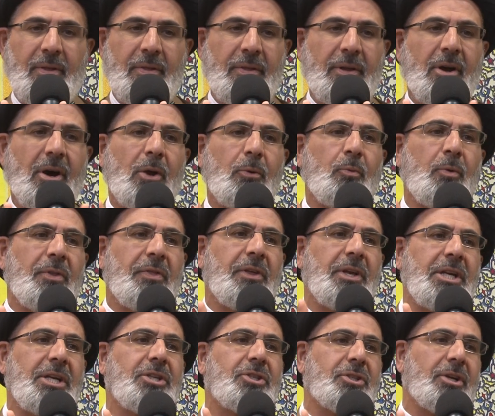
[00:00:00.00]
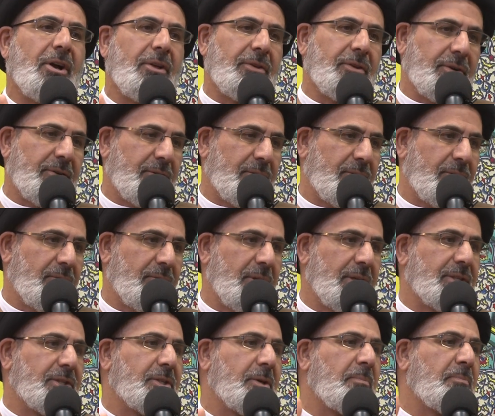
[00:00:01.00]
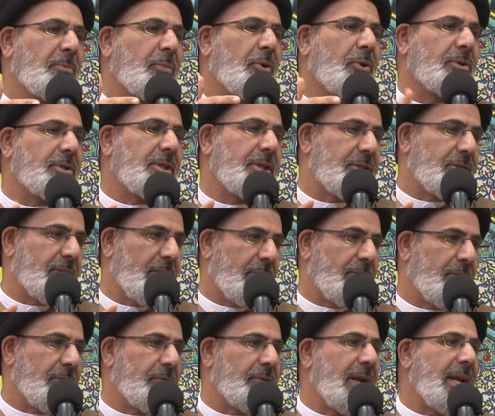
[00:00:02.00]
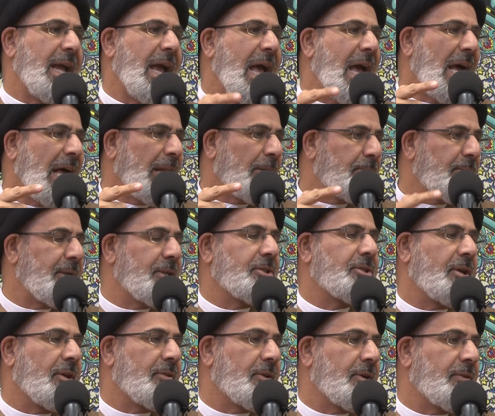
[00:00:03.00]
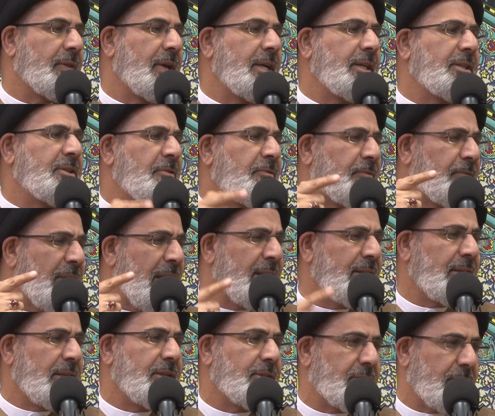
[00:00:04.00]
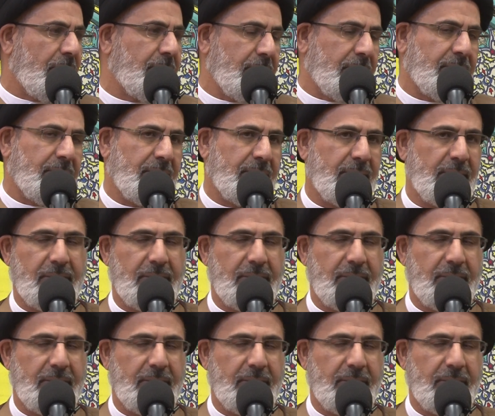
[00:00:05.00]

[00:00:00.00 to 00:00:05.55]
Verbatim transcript: They are with each other. They support each other. They help each other. They defend each other.